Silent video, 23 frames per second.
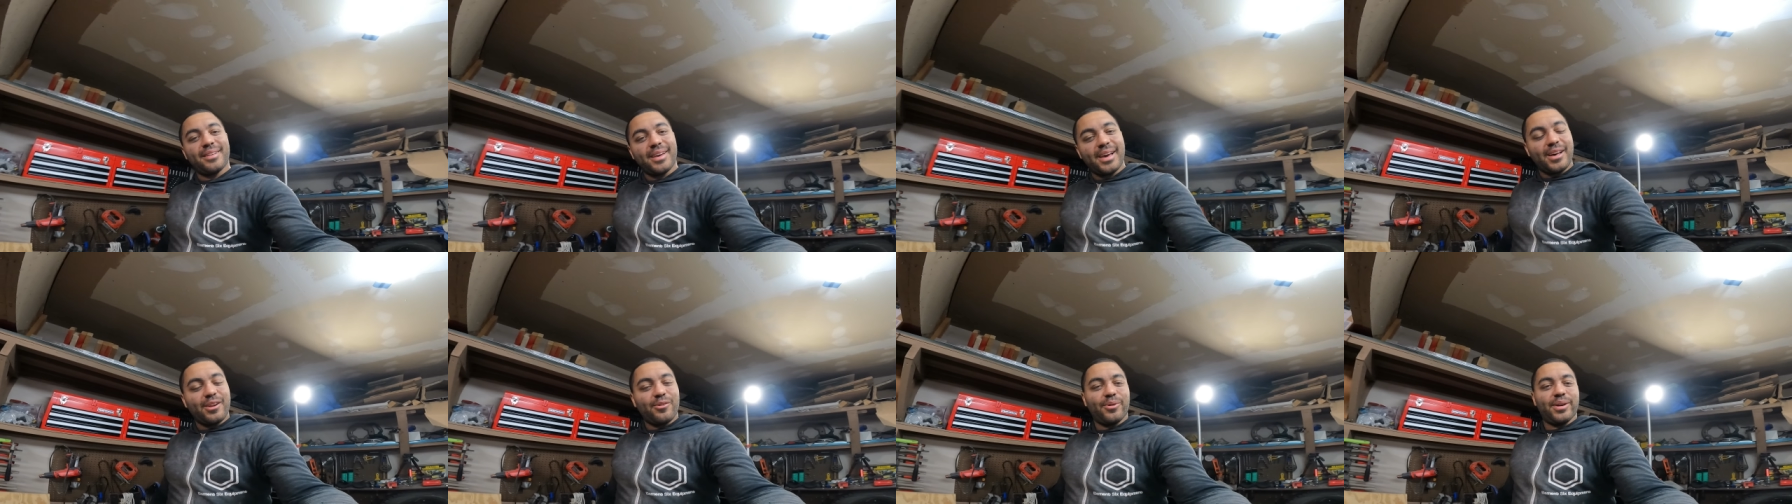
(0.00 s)

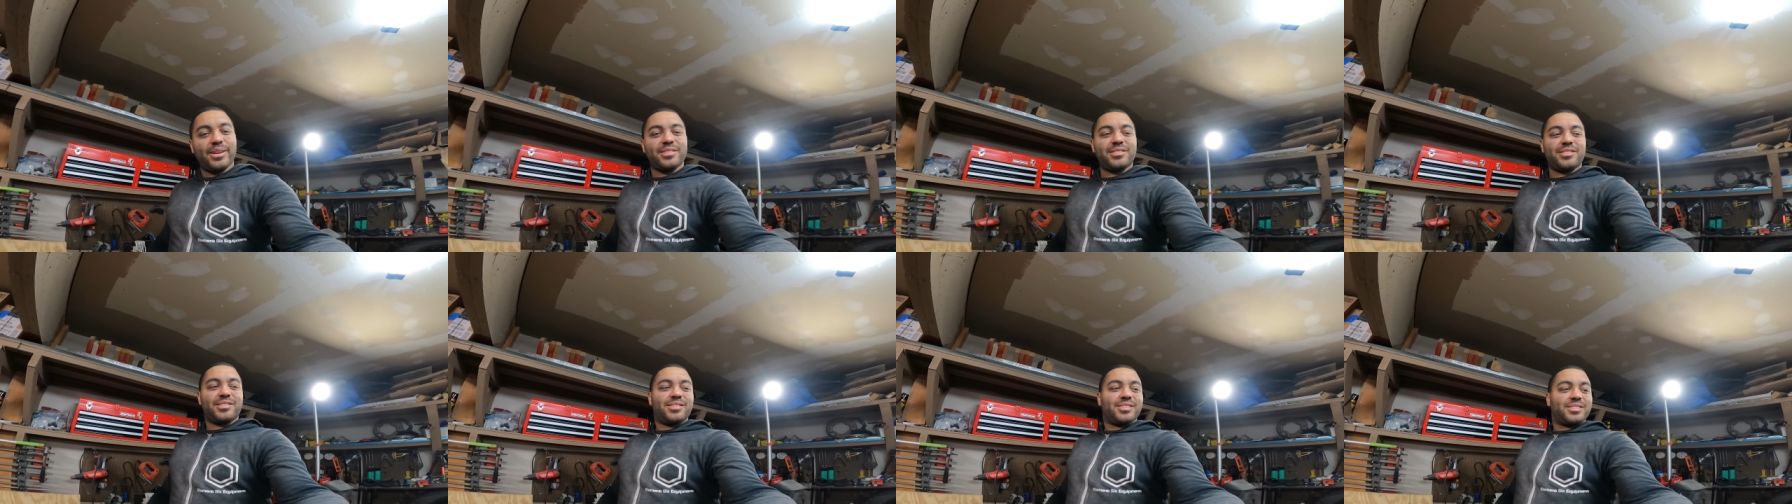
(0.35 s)
How to
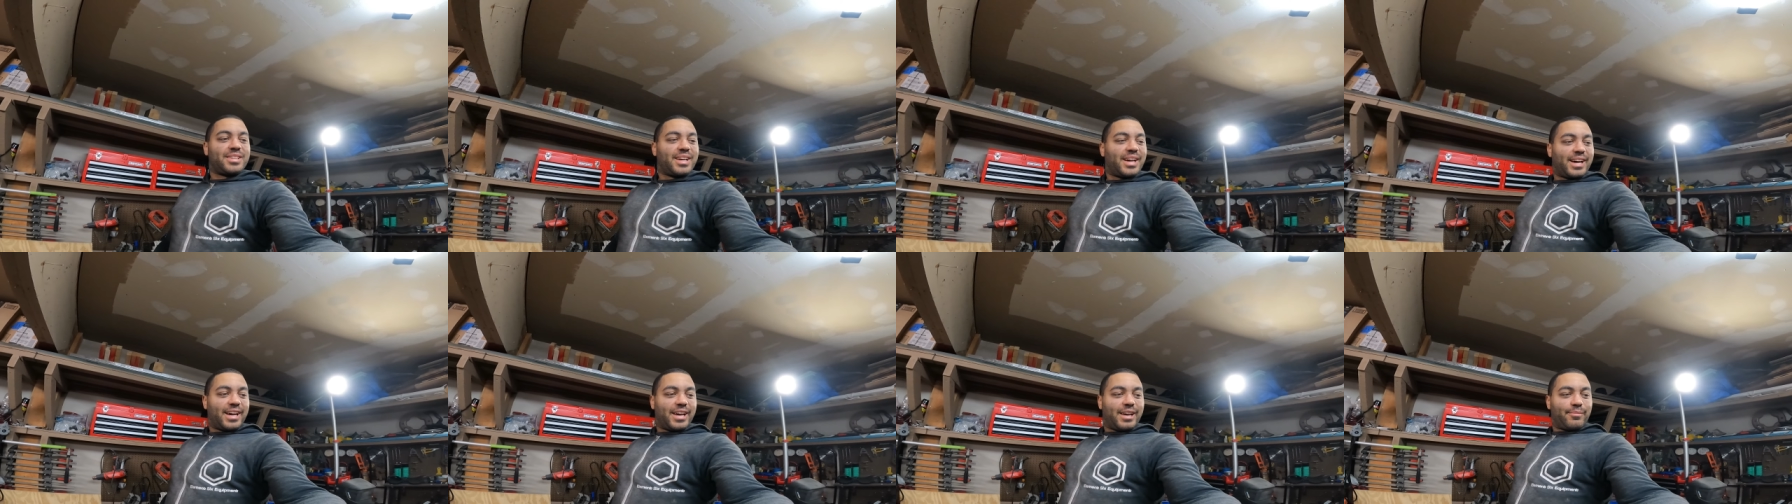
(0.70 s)
Waste Your
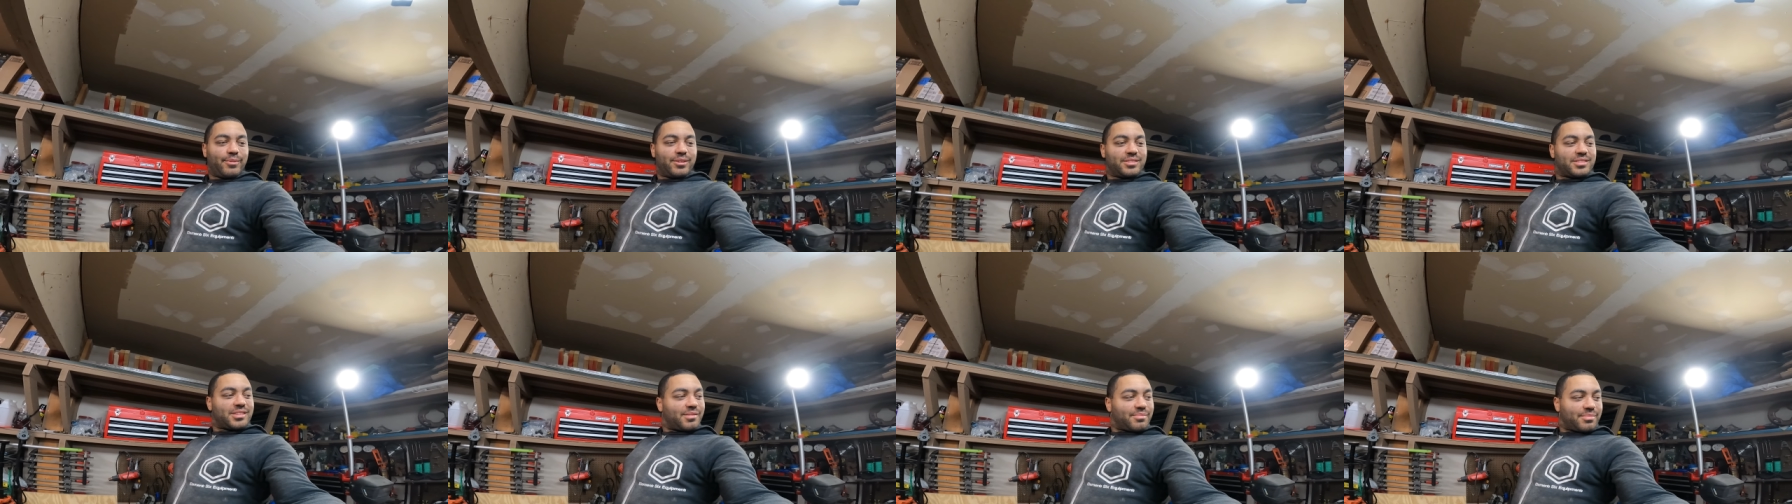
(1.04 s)

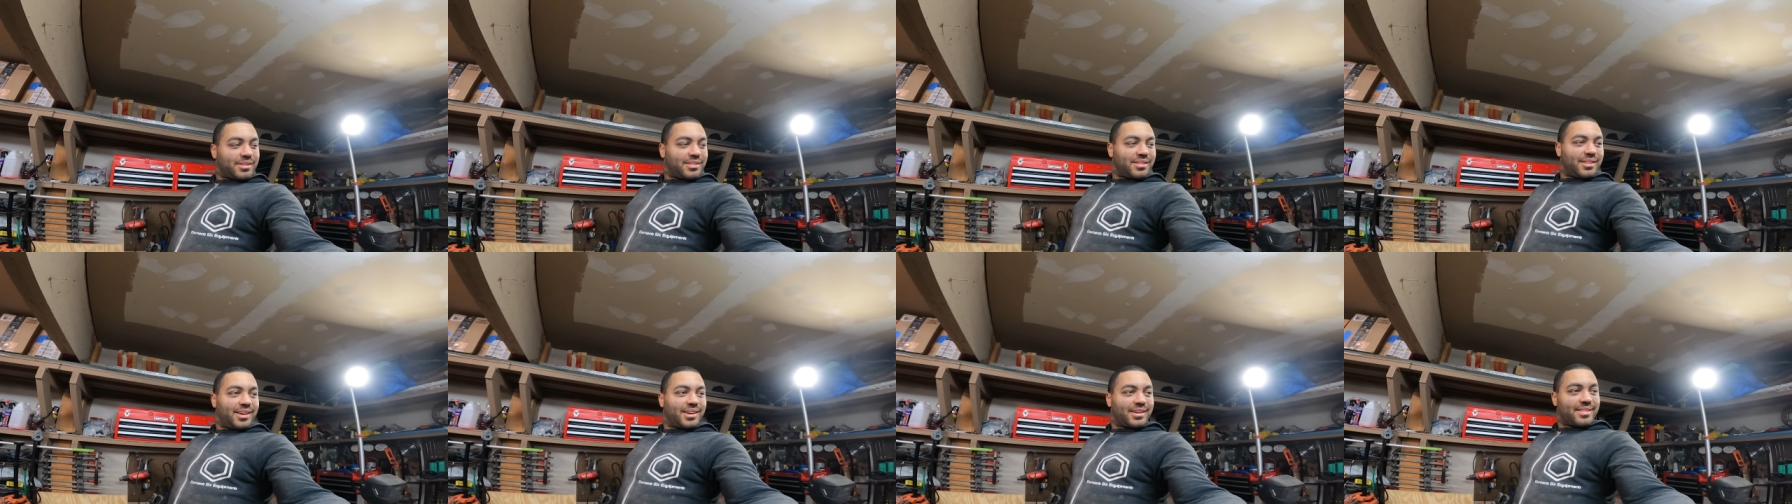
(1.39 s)
Time or
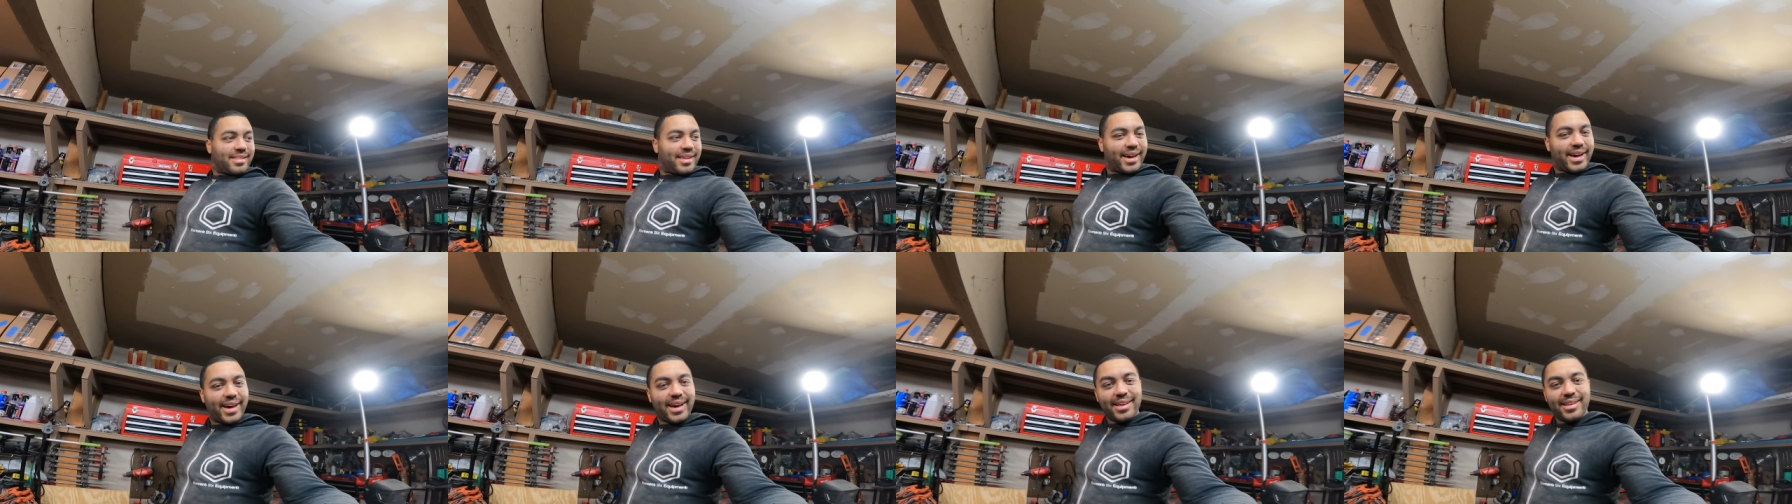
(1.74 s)
something
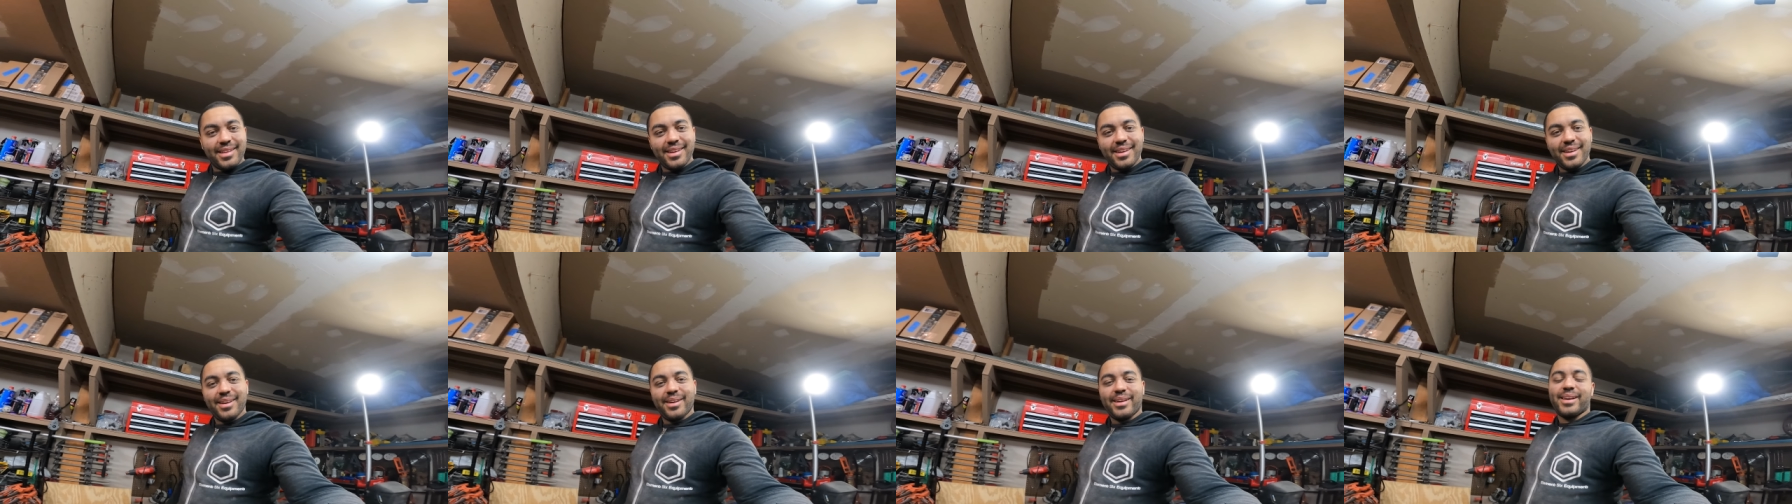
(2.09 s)
like that,